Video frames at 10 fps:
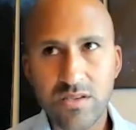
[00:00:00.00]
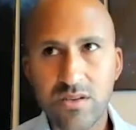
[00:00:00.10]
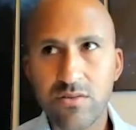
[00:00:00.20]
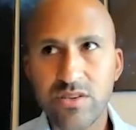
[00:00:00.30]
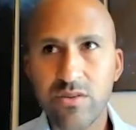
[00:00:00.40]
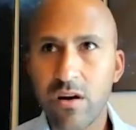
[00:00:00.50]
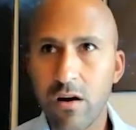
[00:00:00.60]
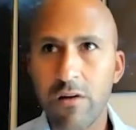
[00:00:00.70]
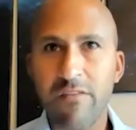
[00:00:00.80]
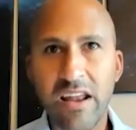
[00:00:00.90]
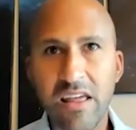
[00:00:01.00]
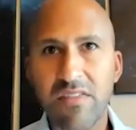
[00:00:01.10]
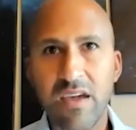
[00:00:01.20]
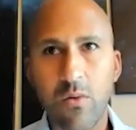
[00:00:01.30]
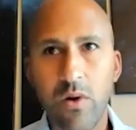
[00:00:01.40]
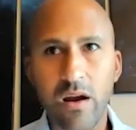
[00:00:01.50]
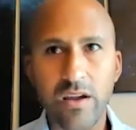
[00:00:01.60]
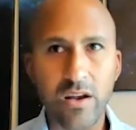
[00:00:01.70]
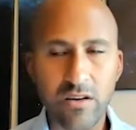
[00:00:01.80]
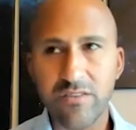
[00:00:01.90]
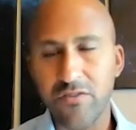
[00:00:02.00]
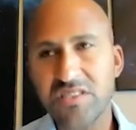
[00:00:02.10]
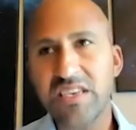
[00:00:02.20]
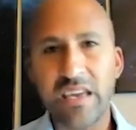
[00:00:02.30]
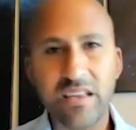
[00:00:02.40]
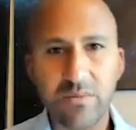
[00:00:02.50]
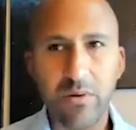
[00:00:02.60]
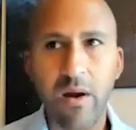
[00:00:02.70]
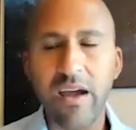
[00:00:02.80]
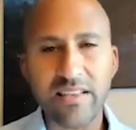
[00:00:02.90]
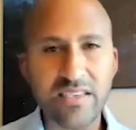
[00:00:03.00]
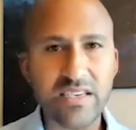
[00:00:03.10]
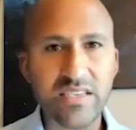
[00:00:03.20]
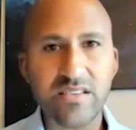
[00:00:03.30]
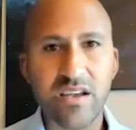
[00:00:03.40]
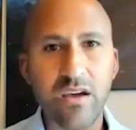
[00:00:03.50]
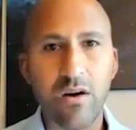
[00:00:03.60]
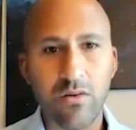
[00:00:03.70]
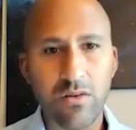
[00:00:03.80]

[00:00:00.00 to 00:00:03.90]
To curb anything where, because if you're seeking to be right, that's easy to do.